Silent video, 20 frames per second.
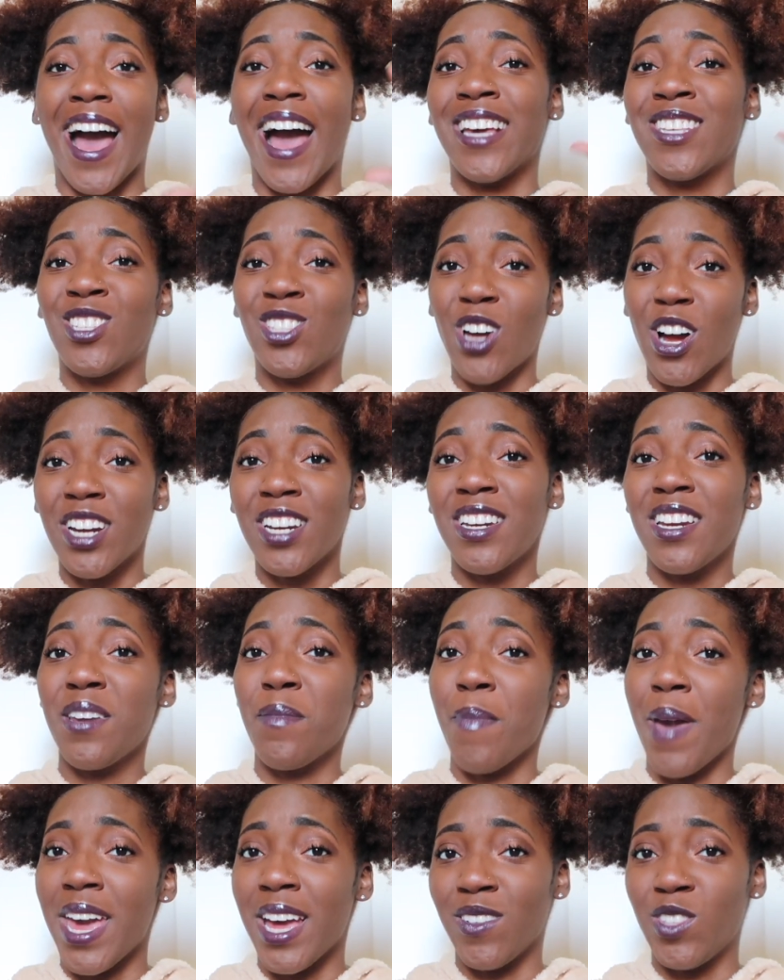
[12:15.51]
I started in
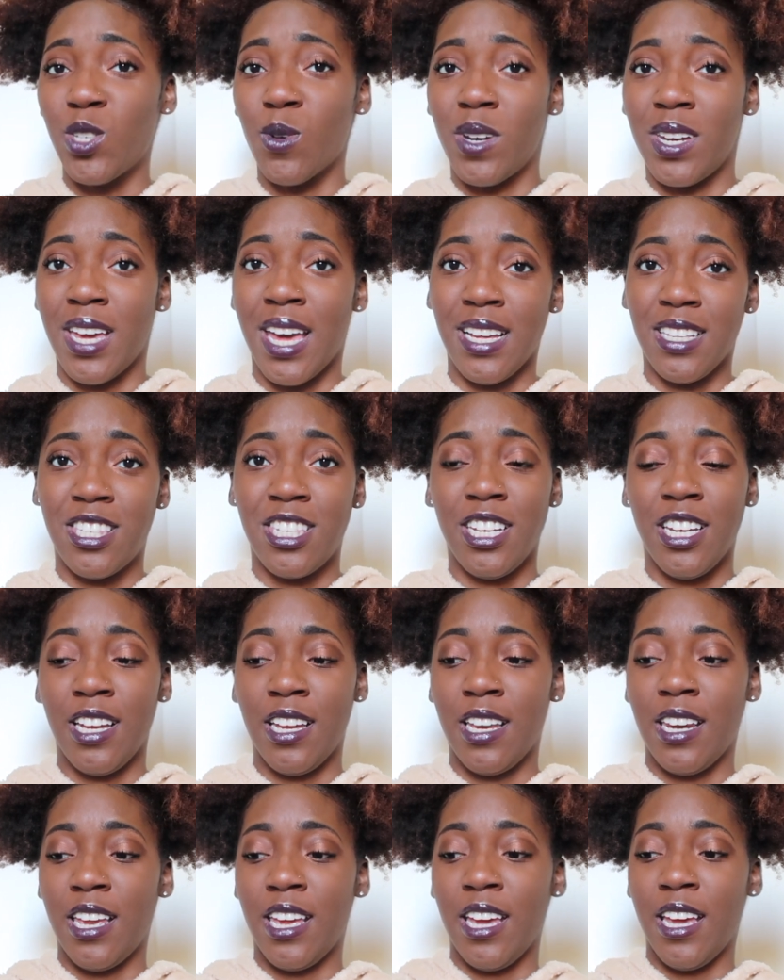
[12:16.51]
May of
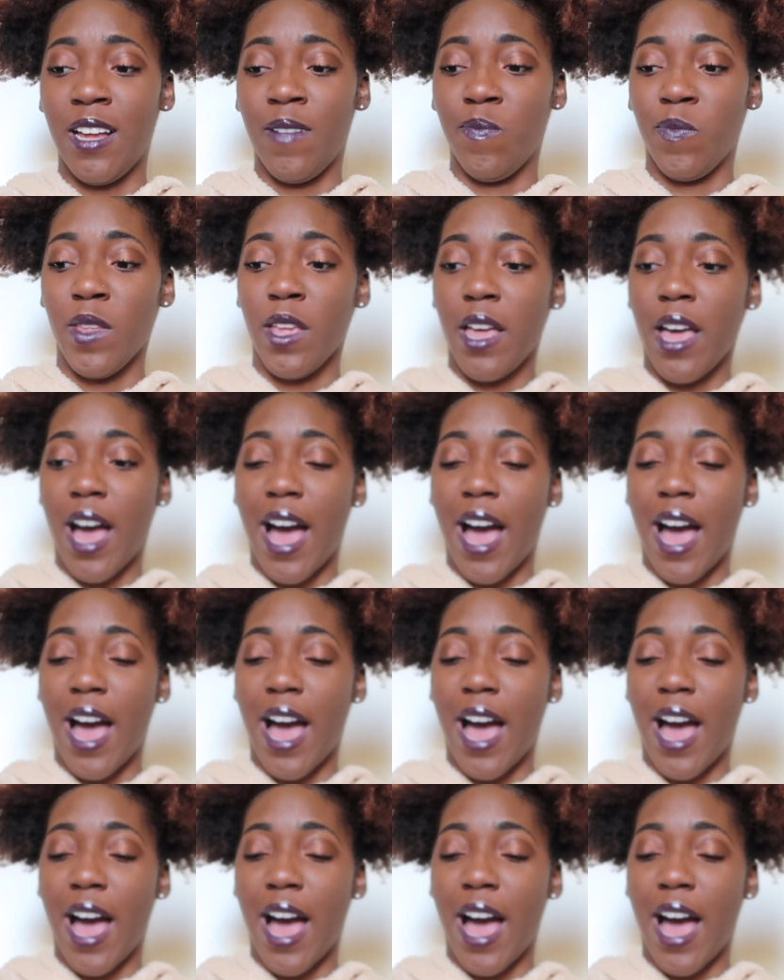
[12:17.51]
2018 and